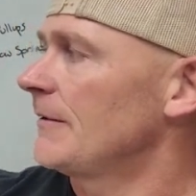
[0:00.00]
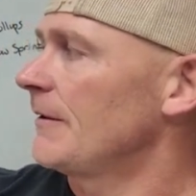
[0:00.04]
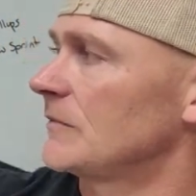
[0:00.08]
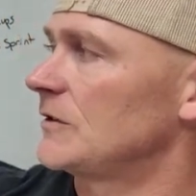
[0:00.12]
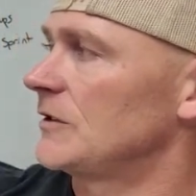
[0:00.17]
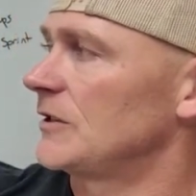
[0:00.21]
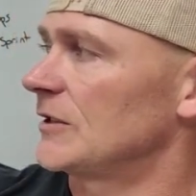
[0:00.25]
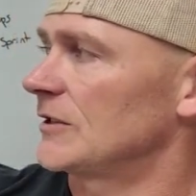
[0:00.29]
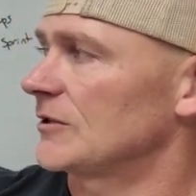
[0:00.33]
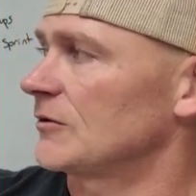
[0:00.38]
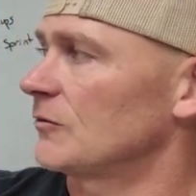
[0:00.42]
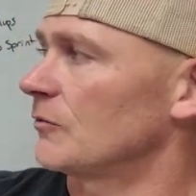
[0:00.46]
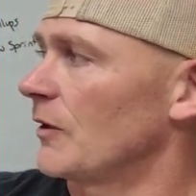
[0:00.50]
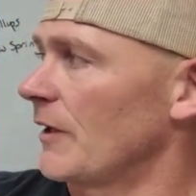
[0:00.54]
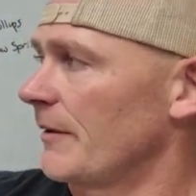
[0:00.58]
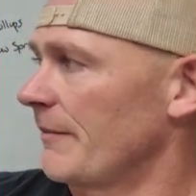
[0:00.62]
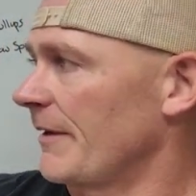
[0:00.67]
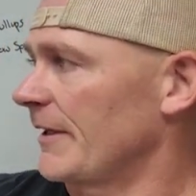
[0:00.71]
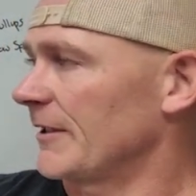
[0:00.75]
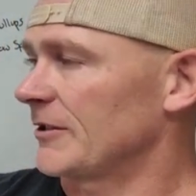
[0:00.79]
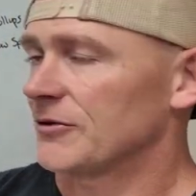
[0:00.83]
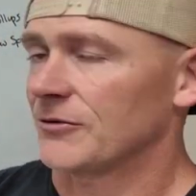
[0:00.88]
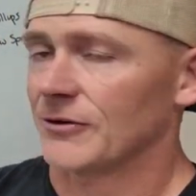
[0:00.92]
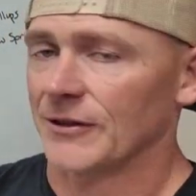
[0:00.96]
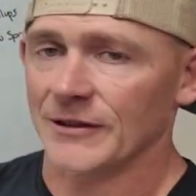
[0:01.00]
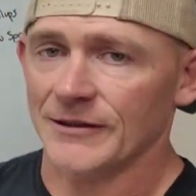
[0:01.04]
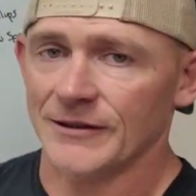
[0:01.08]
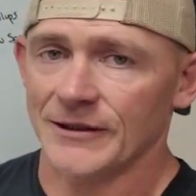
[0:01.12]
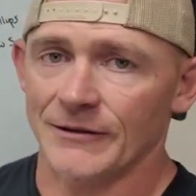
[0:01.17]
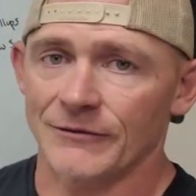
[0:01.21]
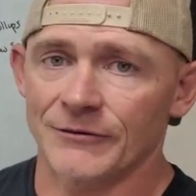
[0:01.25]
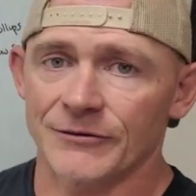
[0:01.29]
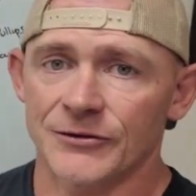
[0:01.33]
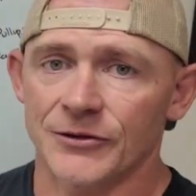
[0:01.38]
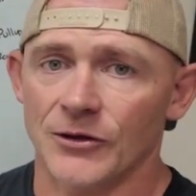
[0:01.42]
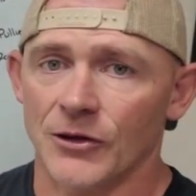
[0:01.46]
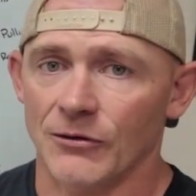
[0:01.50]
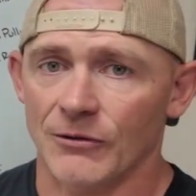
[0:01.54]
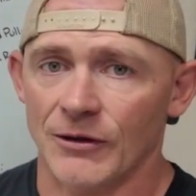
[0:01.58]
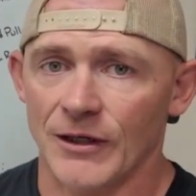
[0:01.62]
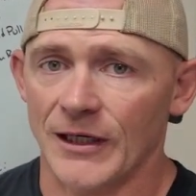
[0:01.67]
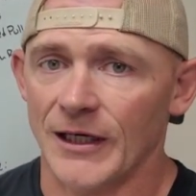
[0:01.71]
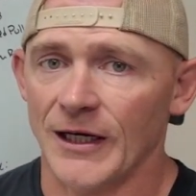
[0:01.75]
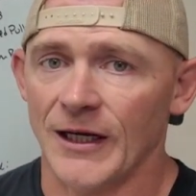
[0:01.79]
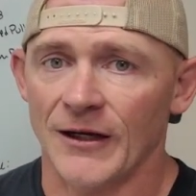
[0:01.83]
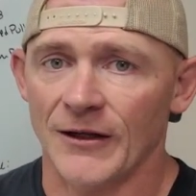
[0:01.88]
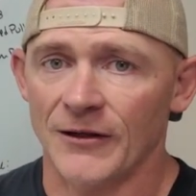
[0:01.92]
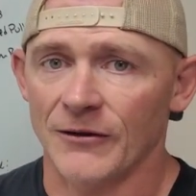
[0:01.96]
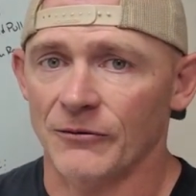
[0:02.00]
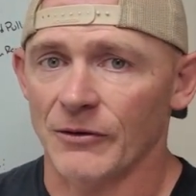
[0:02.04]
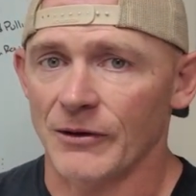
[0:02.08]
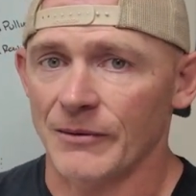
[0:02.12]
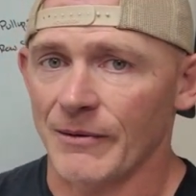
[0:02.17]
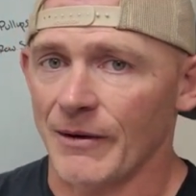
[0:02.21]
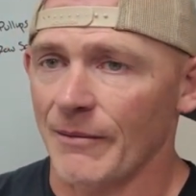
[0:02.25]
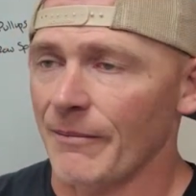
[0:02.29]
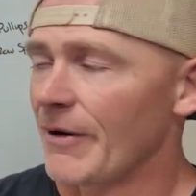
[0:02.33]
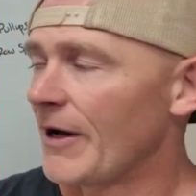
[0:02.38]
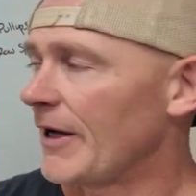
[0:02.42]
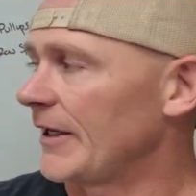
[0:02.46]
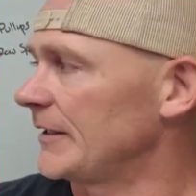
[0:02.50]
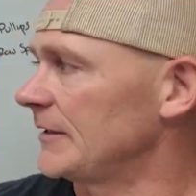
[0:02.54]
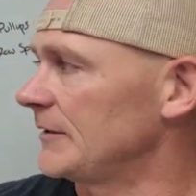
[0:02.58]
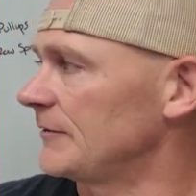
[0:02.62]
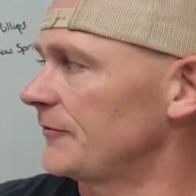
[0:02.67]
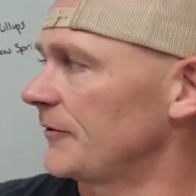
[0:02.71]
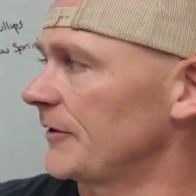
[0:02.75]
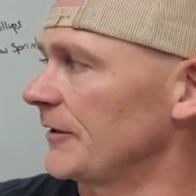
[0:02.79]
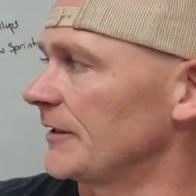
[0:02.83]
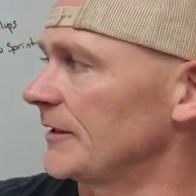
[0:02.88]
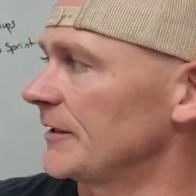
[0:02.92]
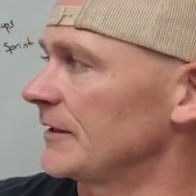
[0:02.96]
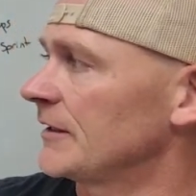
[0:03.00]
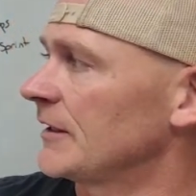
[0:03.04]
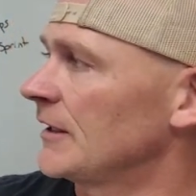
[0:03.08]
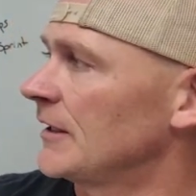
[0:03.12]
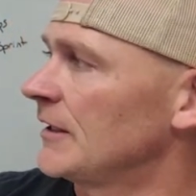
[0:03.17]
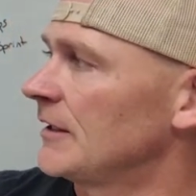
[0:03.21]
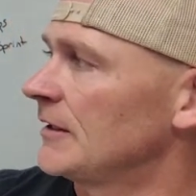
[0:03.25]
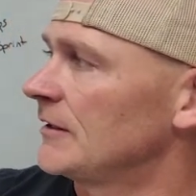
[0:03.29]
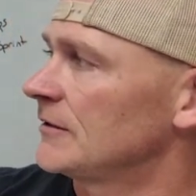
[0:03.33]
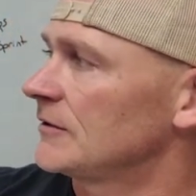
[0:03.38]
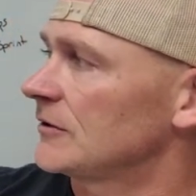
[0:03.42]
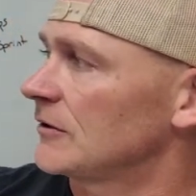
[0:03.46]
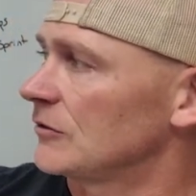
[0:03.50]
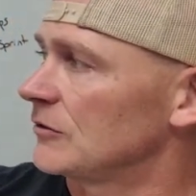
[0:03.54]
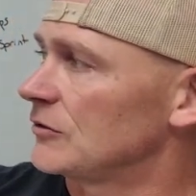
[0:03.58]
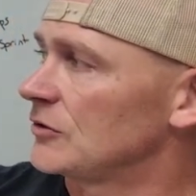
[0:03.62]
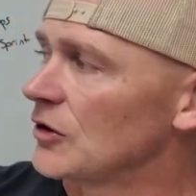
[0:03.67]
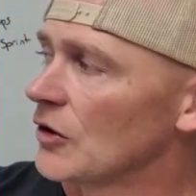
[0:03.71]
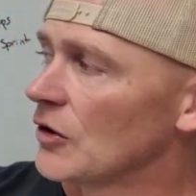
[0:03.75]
Just the way my strength levels are right now and the way my body's feeling. So